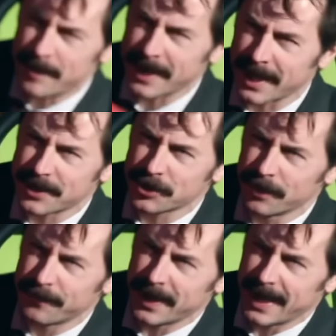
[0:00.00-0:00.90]
to make a
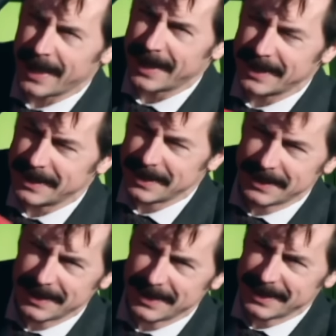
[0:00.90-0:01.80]
sort of uh,
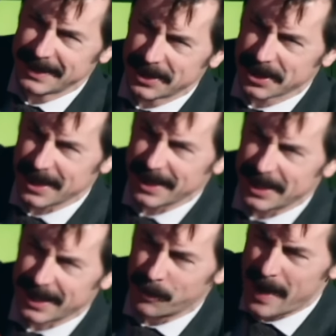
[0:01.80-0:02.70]
a
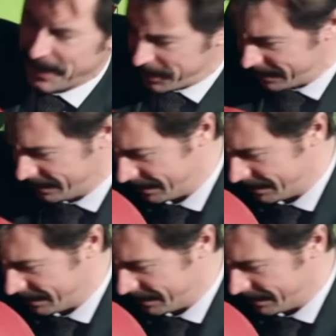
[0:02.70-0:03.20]
little weight.